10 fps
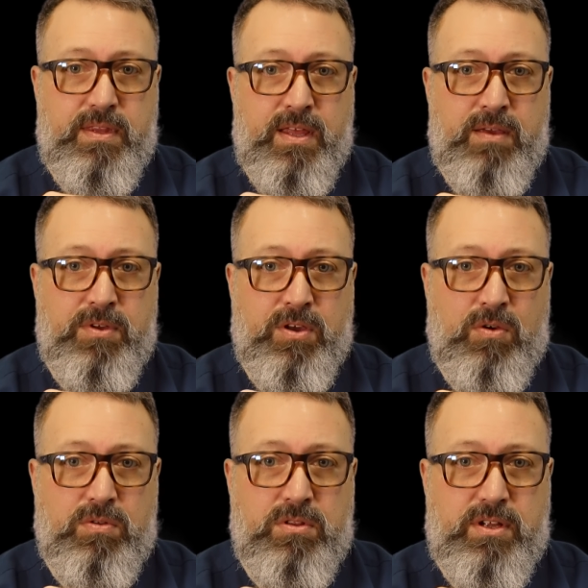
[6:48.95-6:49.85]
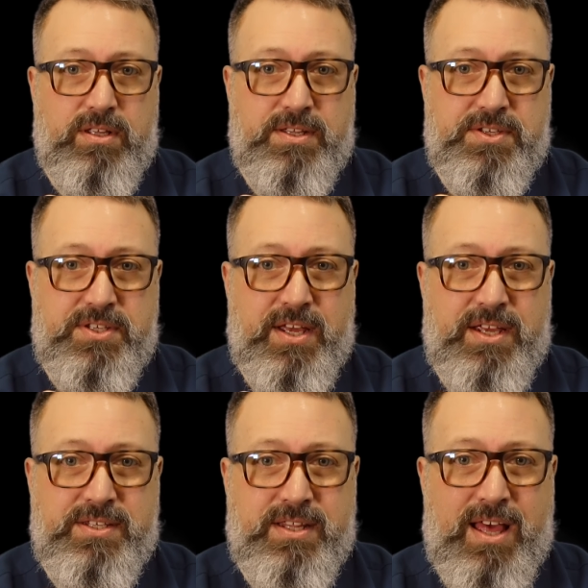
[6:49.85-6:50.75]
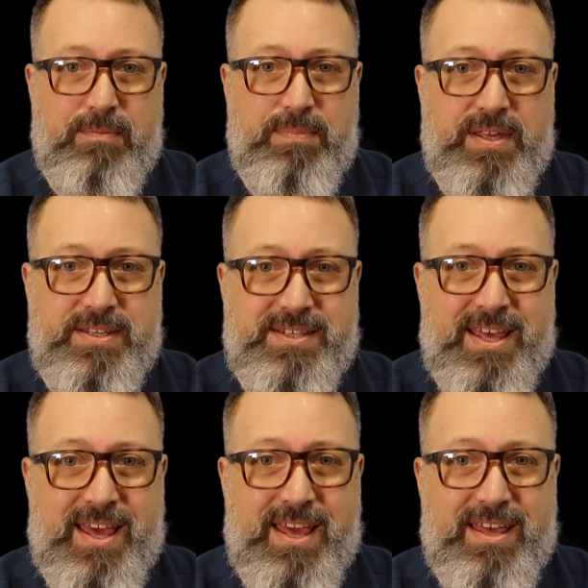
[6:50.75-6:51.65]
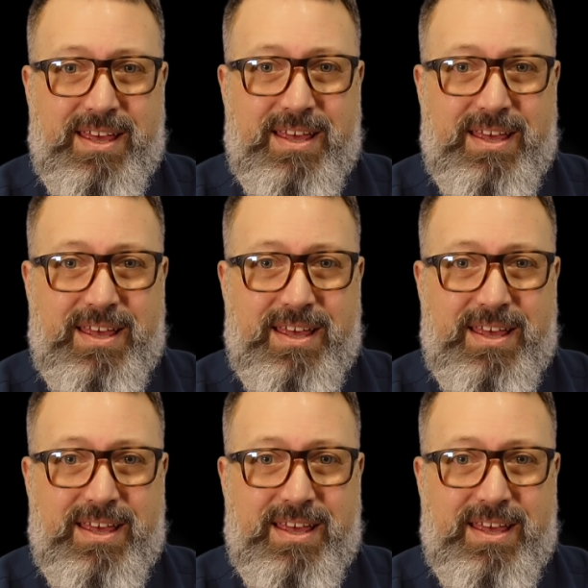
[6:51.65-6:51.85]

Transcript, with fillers: There we go. Look at the size of that piece there.